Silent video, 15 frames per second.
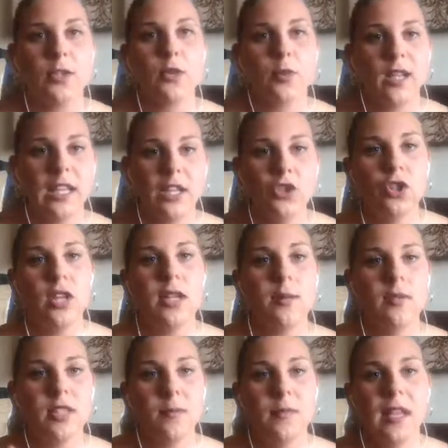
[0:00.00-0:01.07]
So each time
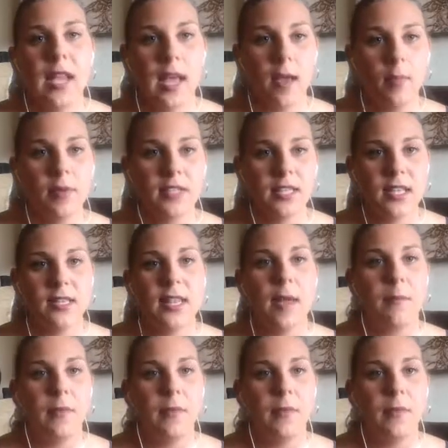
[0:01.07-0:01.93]
something happens like that,